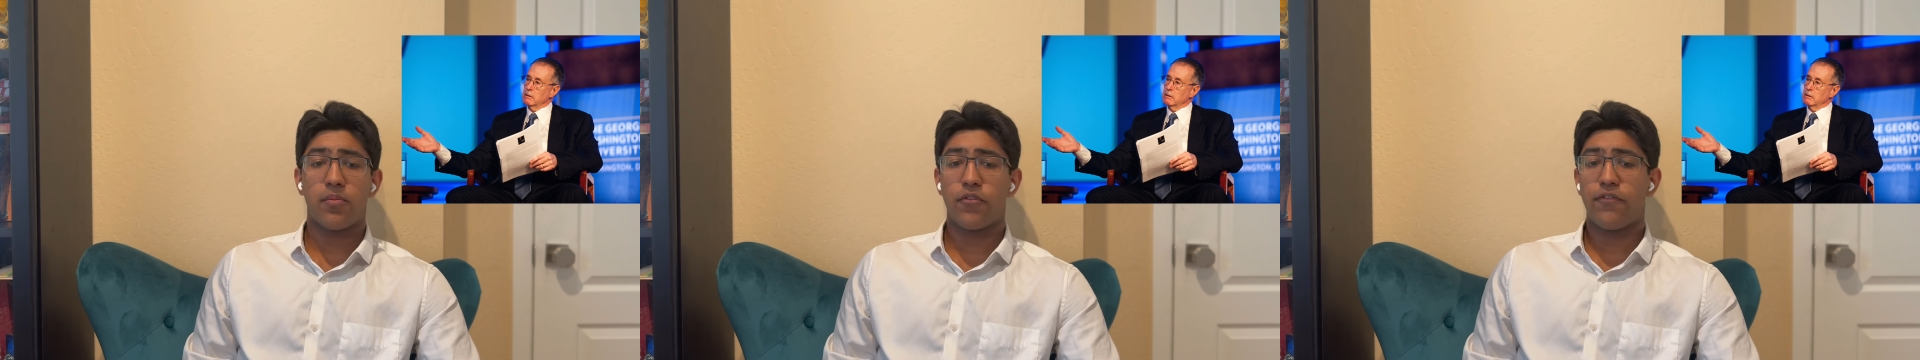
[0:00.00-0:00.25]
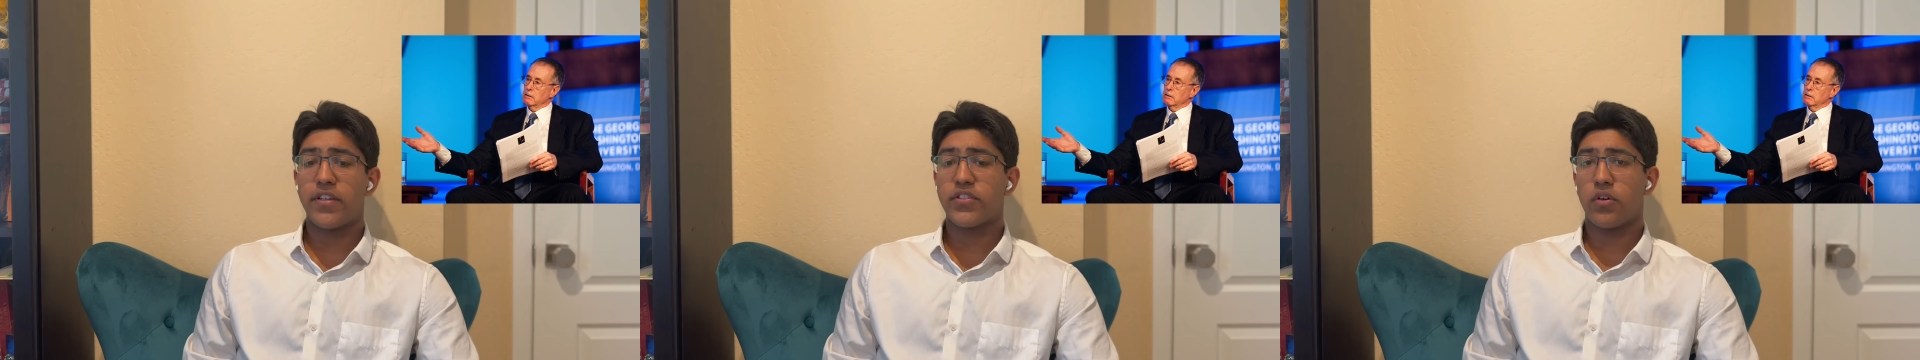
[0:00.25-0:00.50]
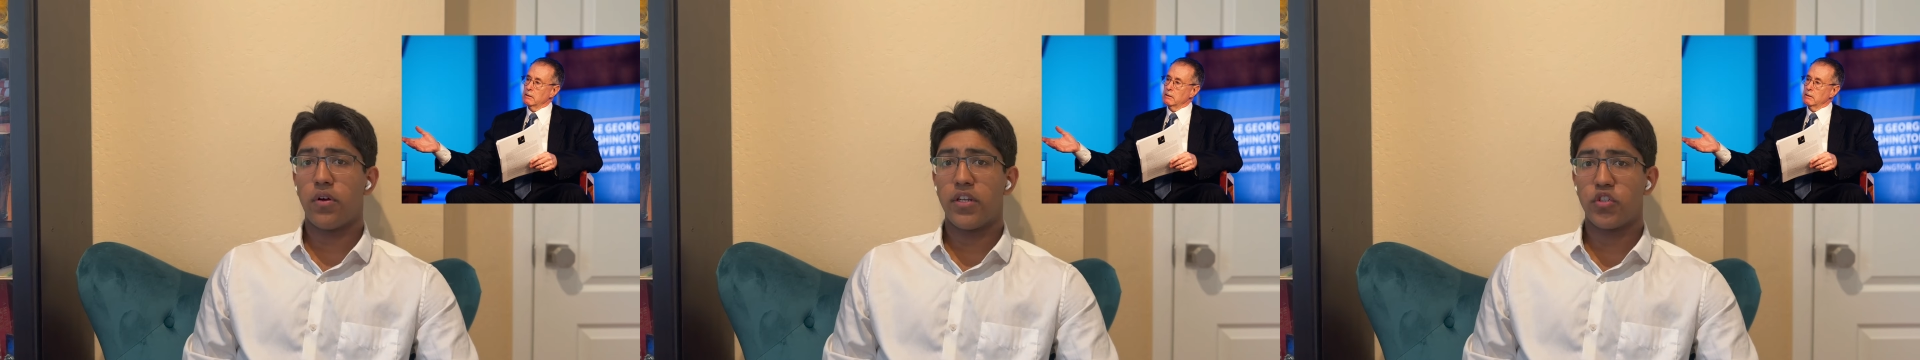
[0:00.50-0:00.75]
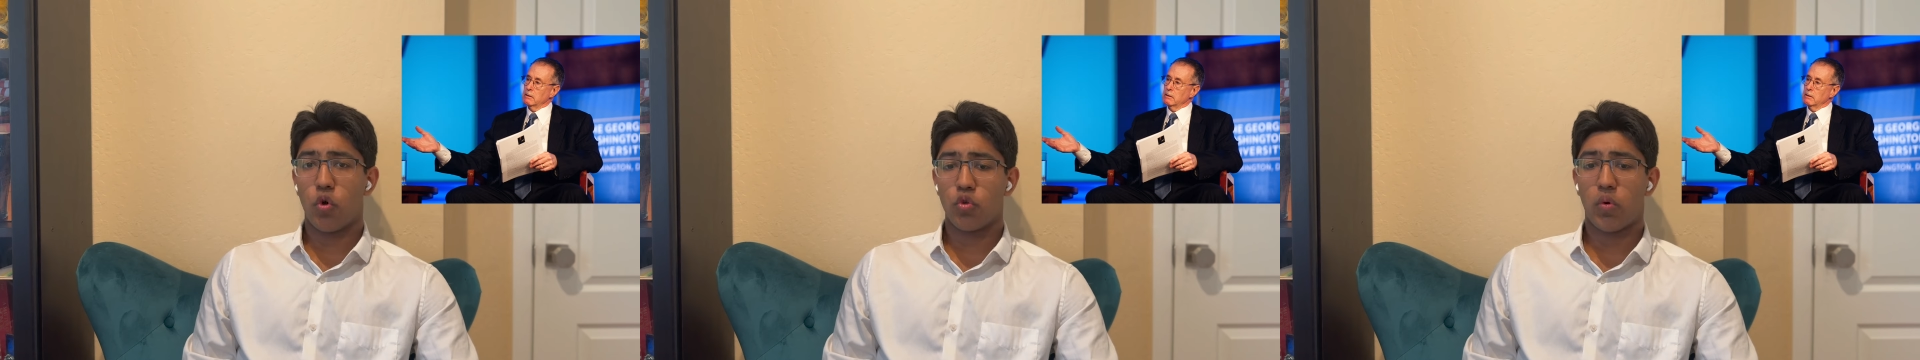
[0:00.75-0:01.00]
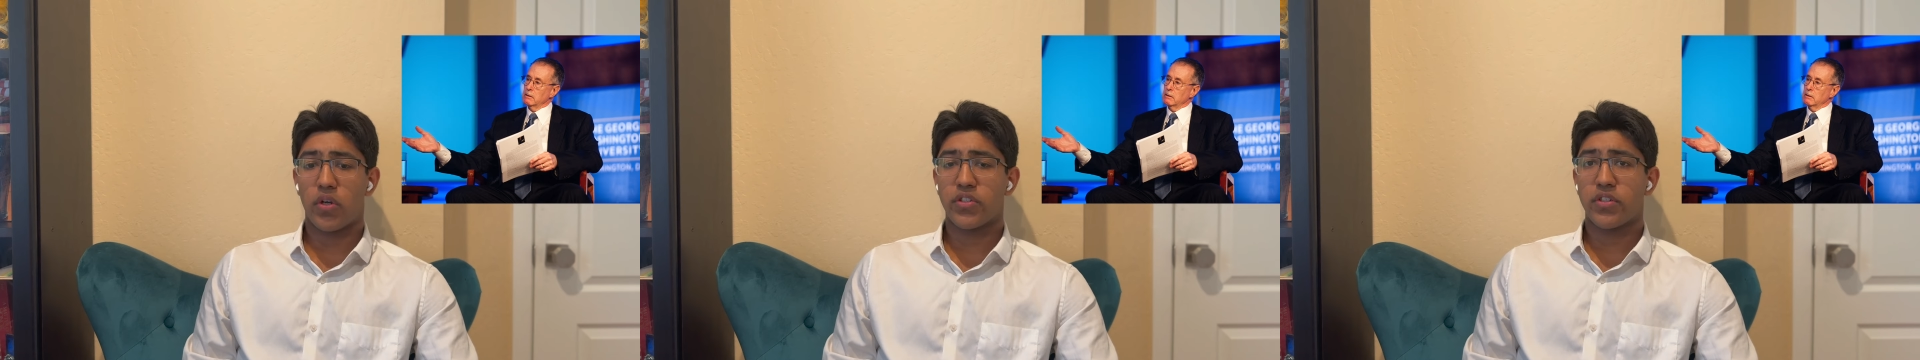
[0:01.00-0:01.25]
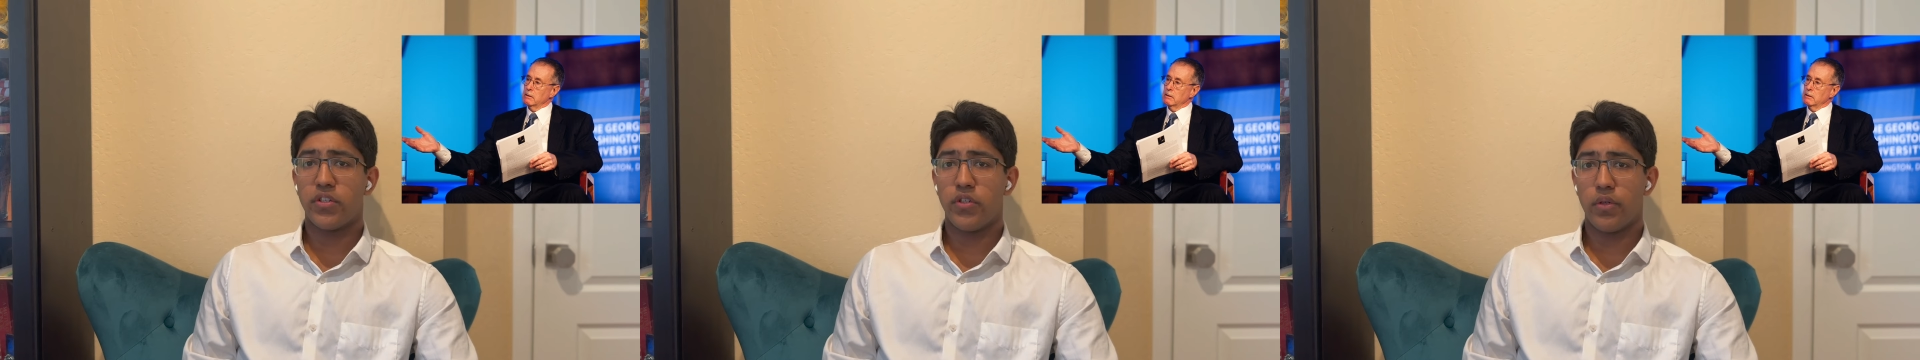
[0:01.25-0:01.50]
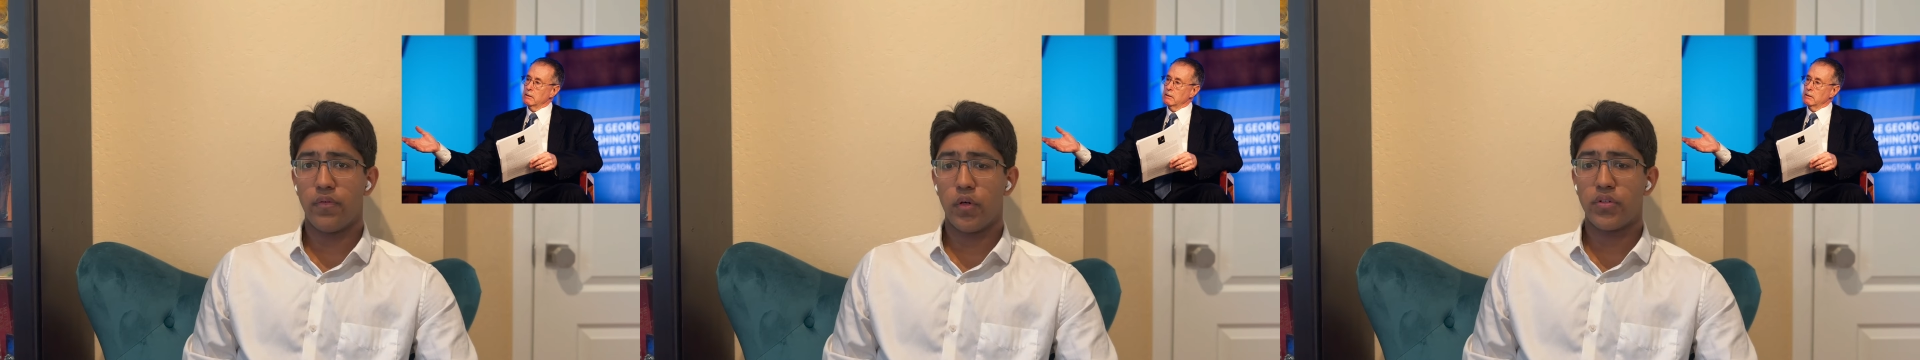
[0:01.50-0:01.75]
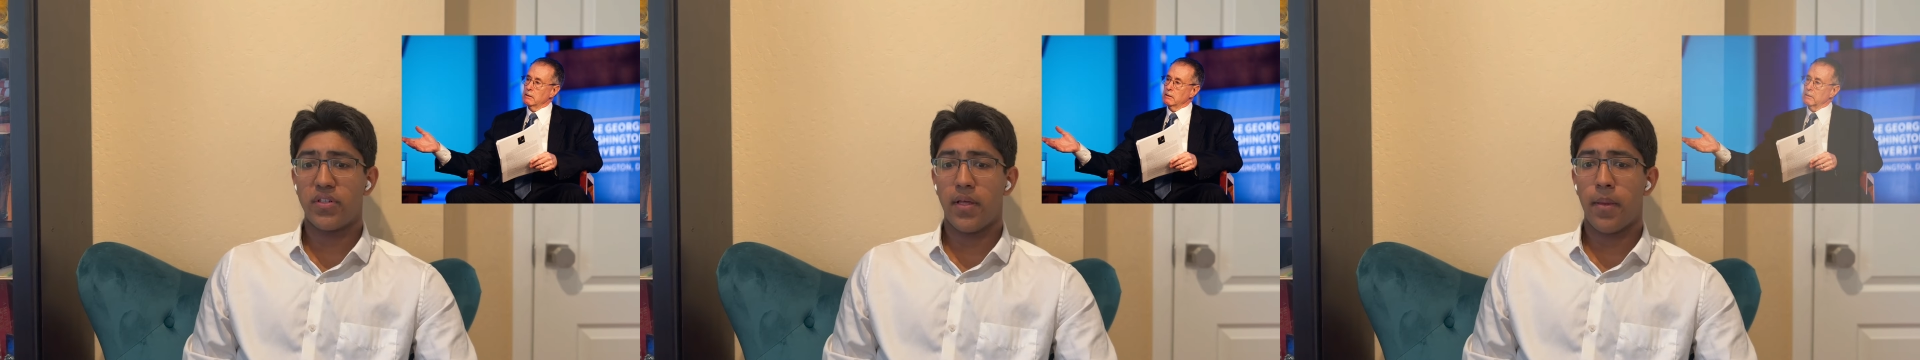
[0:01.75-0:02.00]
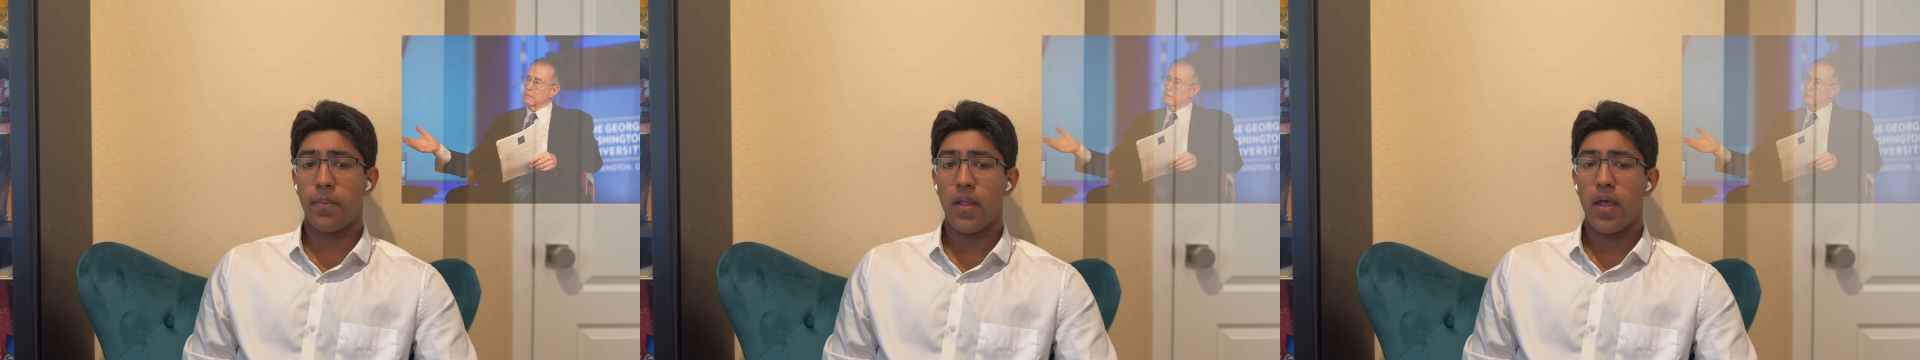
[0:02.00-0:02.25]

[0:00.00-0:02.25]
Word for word: professor at George Washington University,